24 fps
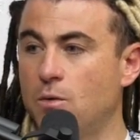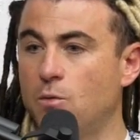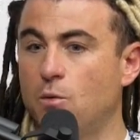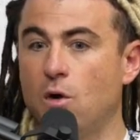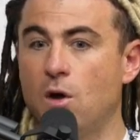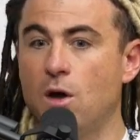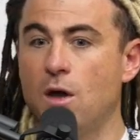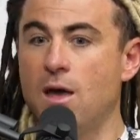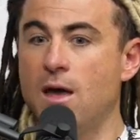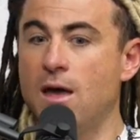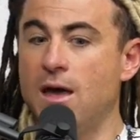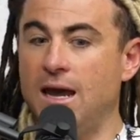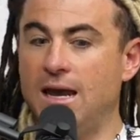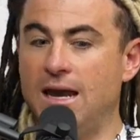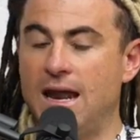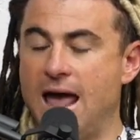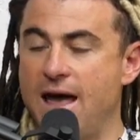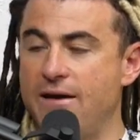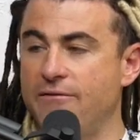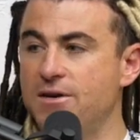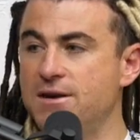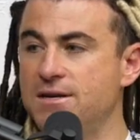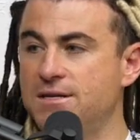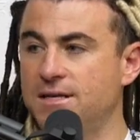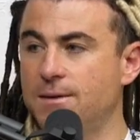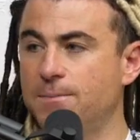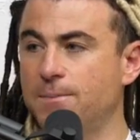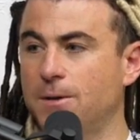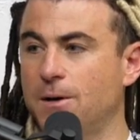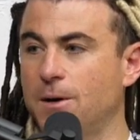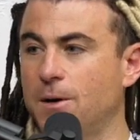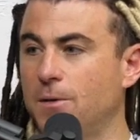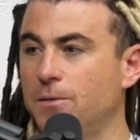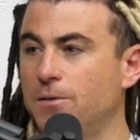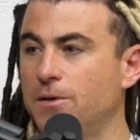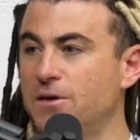Well, in every zip
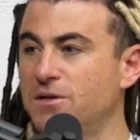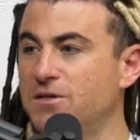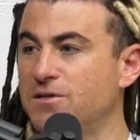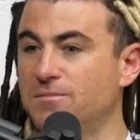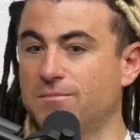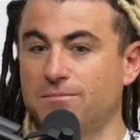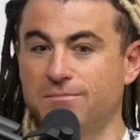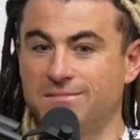code, there's